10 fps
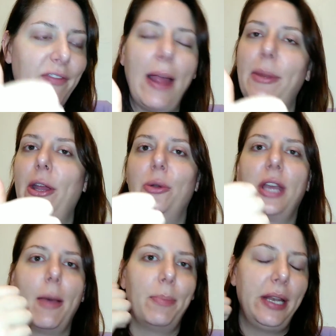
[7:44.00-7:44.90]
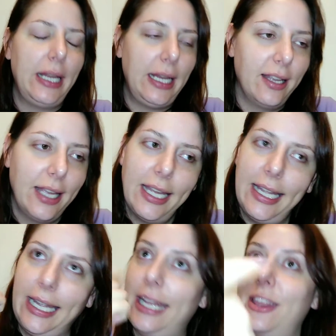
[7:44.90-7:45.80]
family-owned company
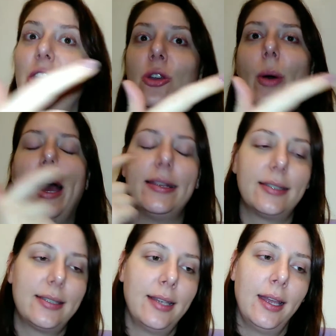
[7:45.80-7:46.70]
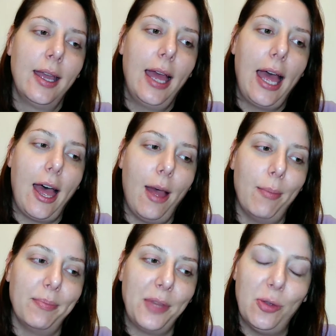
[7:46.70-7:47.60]
in the U.S
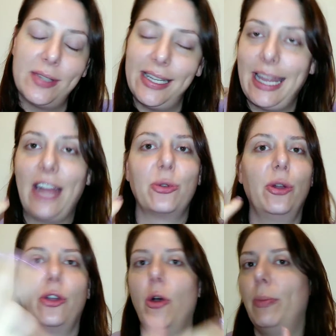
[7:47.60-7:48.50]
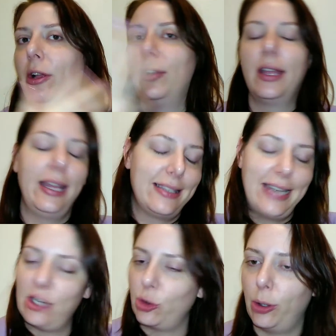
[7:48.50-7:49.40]
um, using natural goat milk. It's
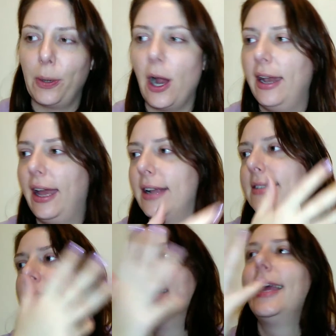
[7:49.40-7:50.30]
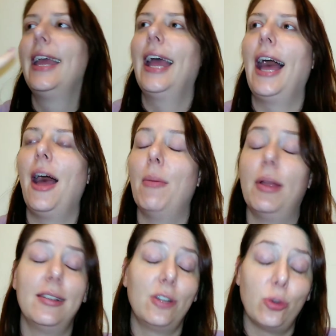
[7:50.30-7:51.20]
natural products, um,
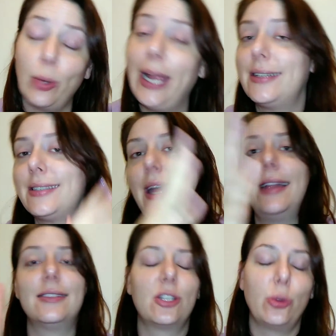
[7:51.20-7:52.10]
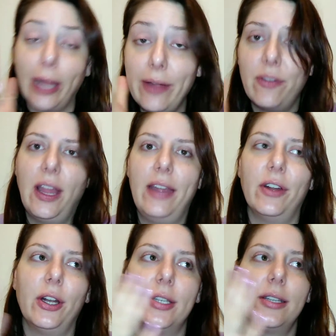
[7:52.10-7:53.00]
great scents, great
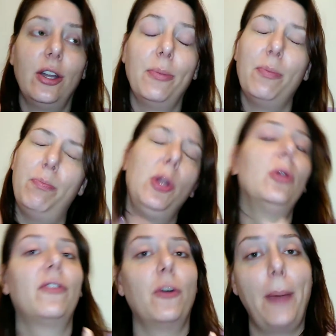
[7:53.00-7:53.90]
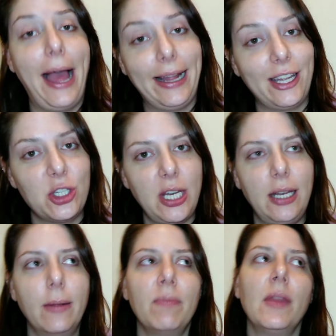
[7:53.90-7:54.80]
flavors, beautiful
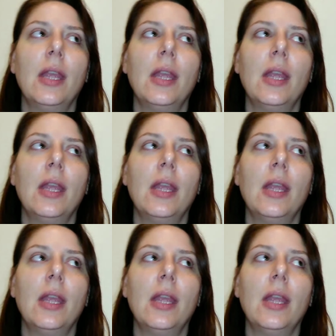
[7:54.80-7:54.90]
packaging.